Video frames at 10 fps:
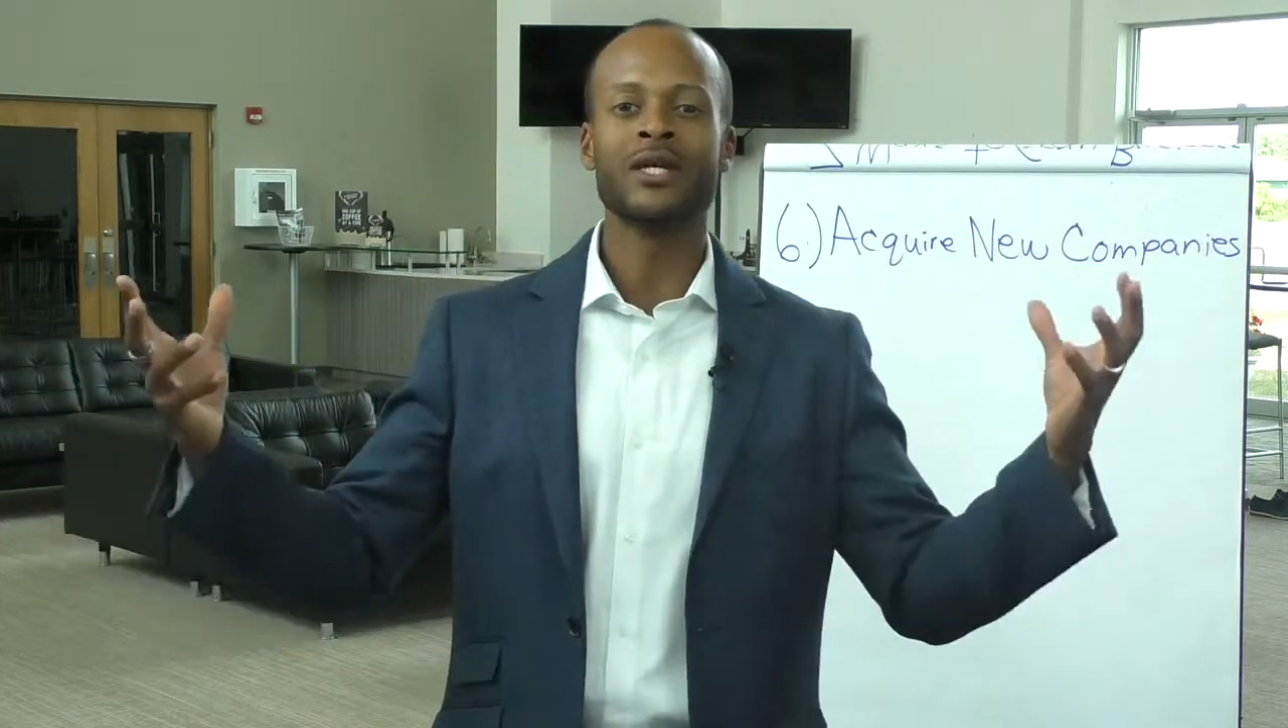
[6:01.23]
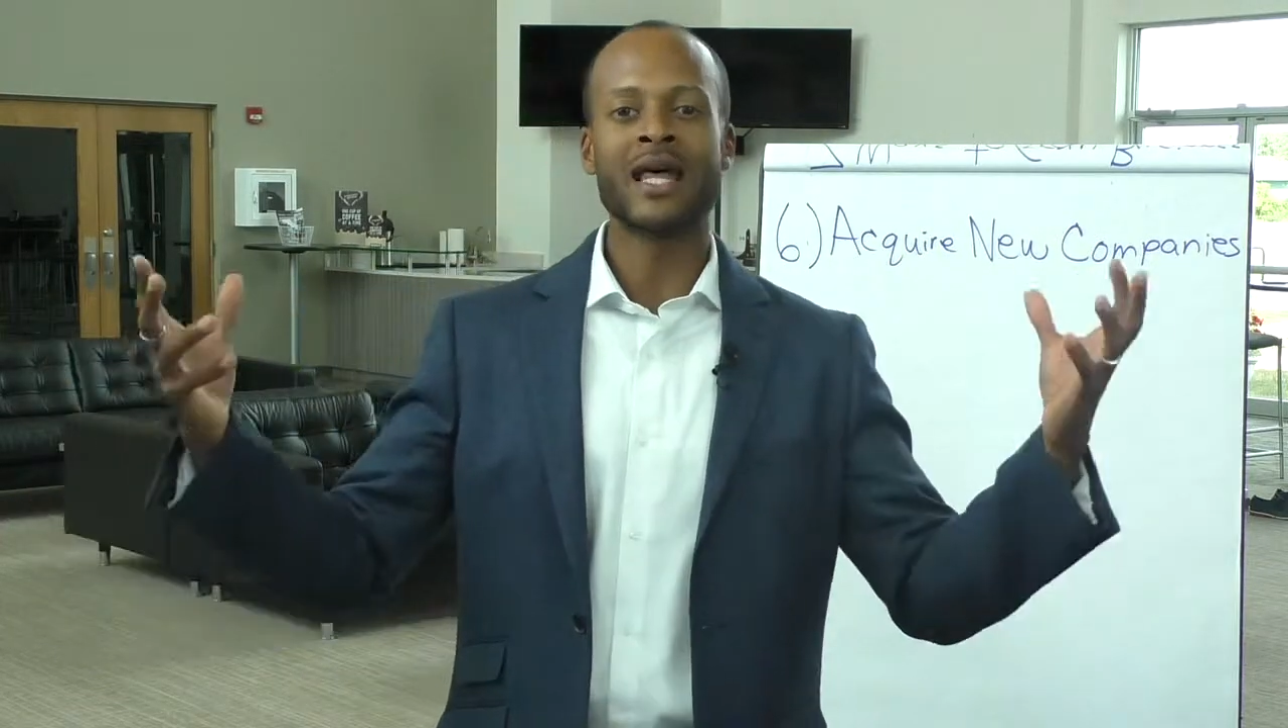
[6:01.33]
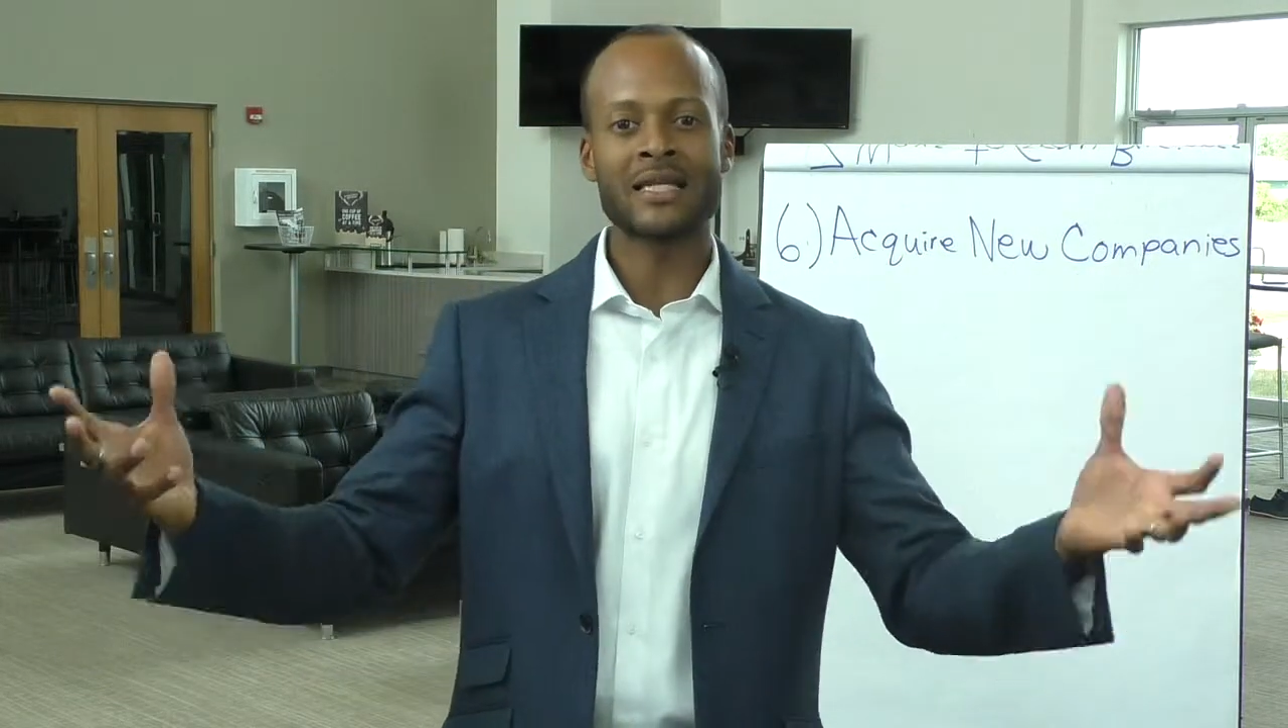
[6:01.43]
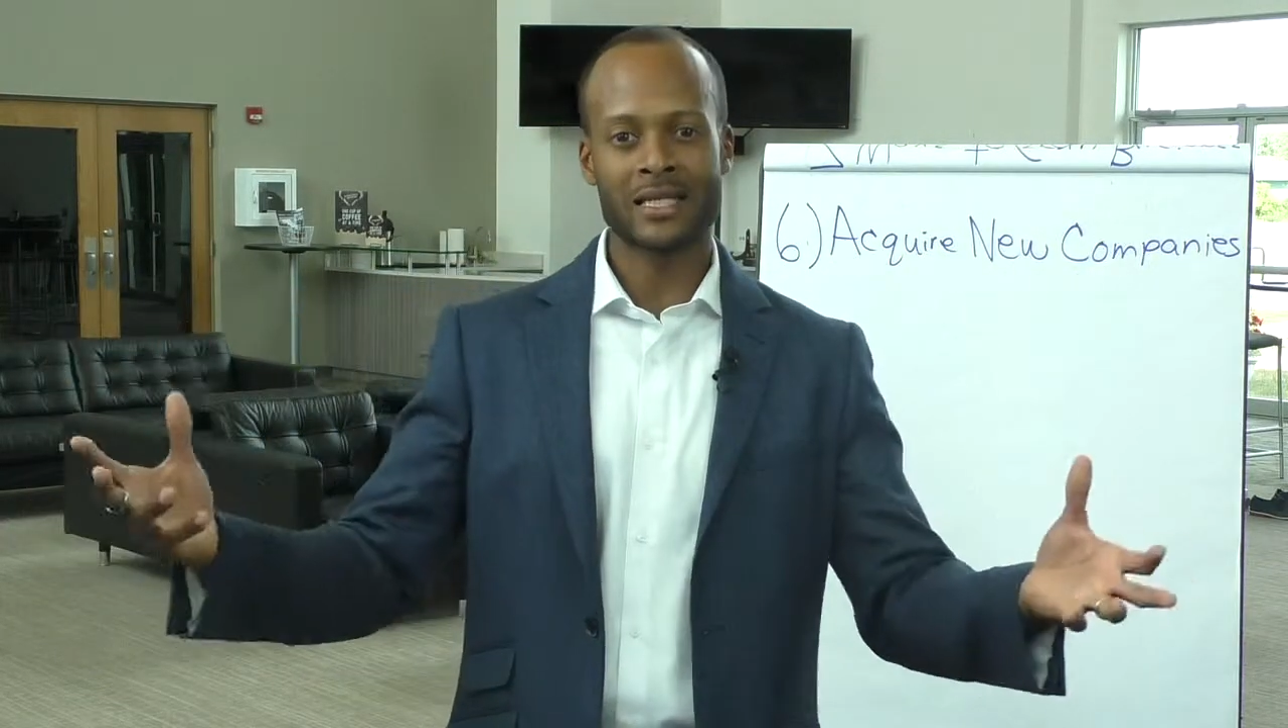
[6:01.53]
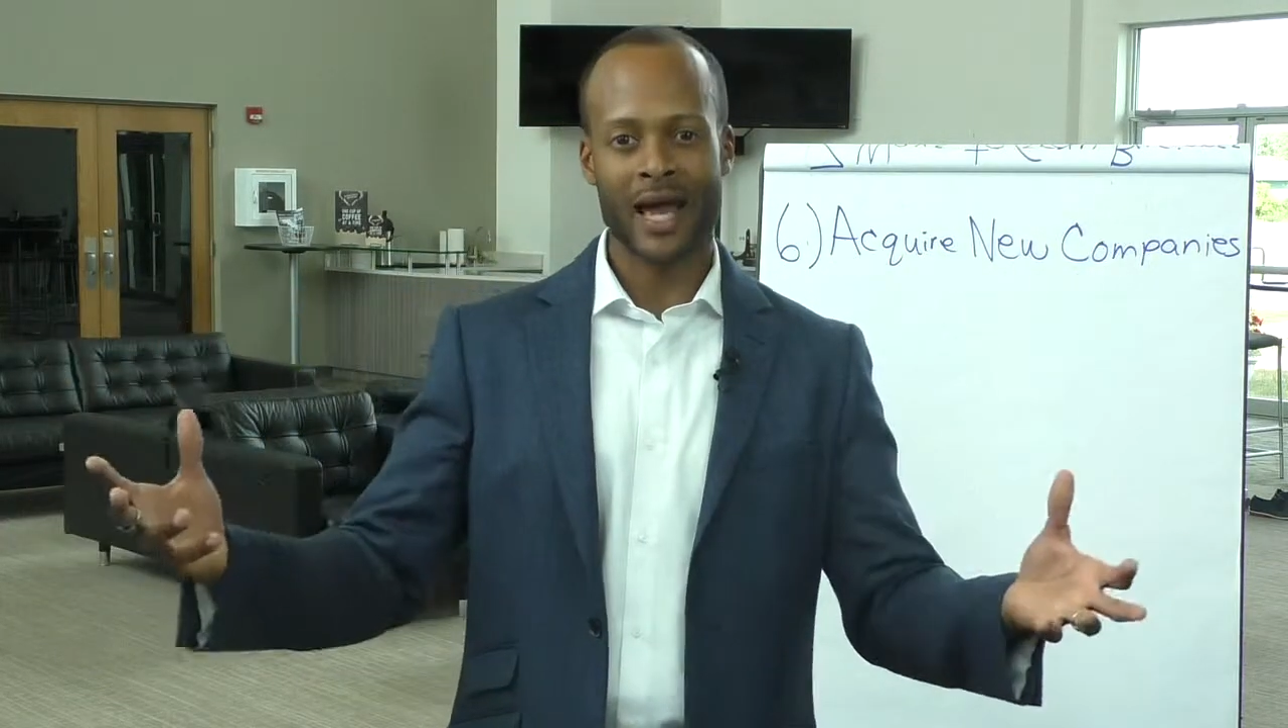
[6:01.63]

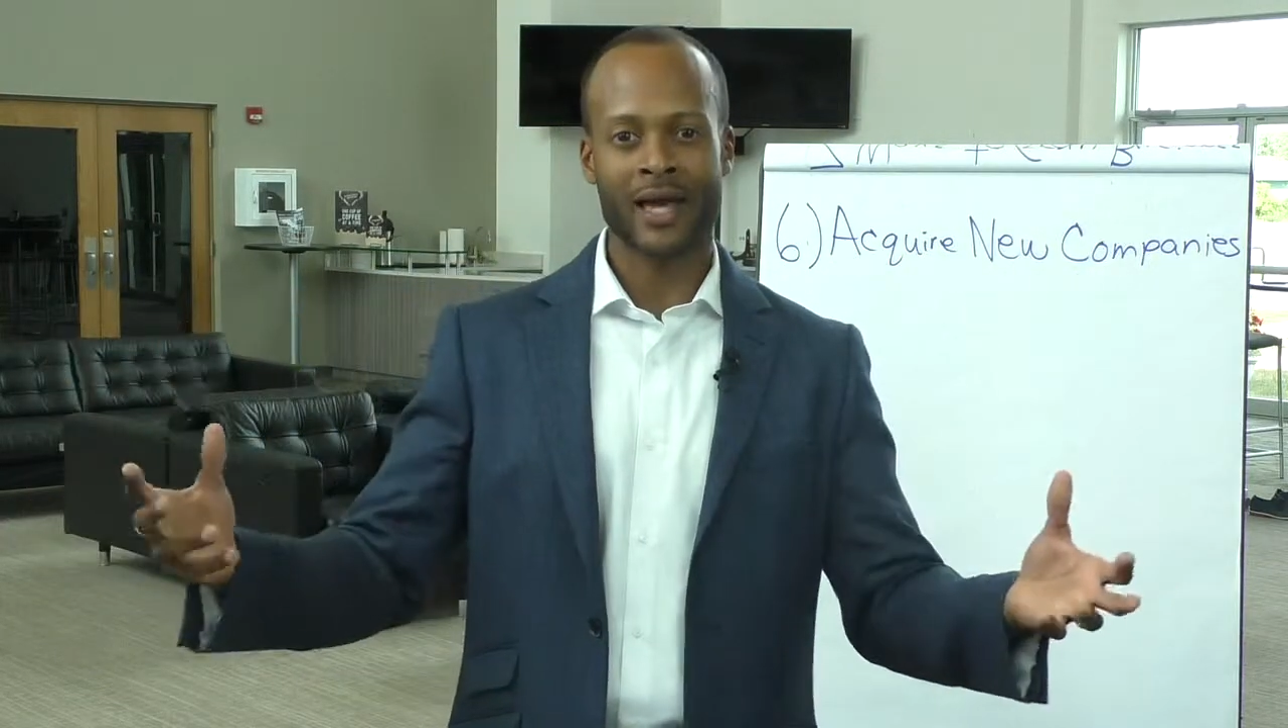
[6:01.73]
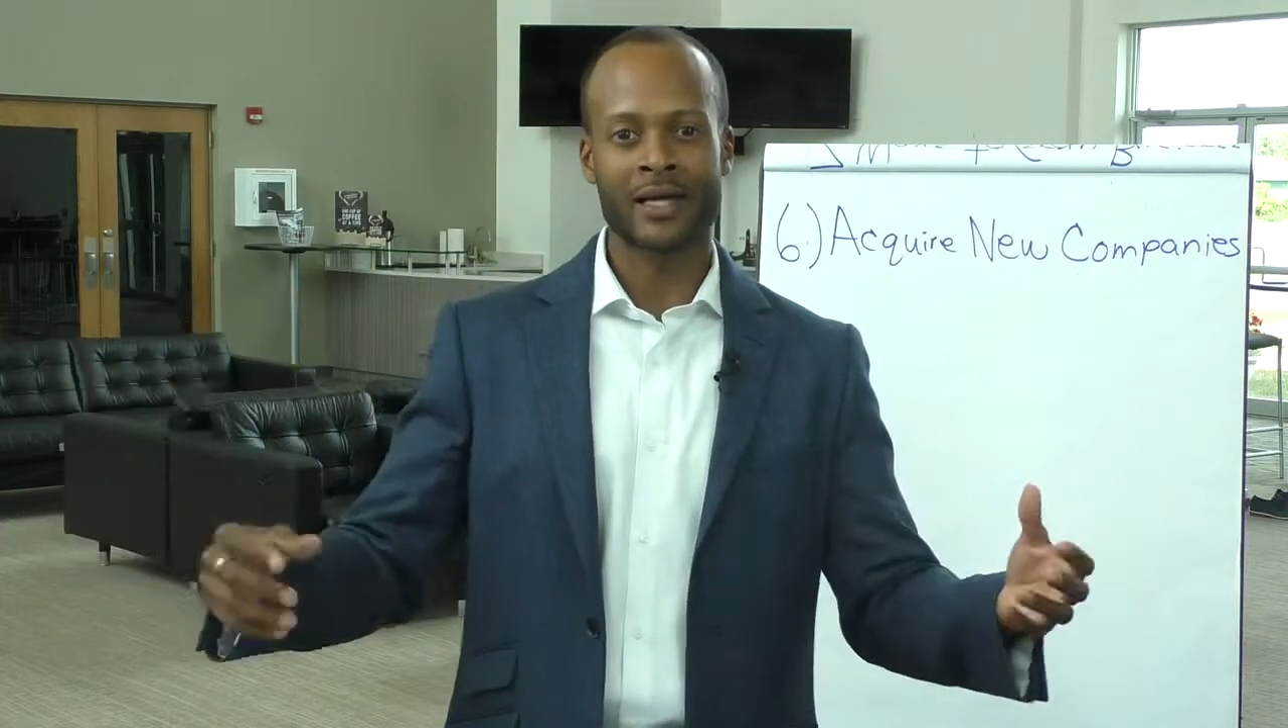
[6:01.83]
nest egg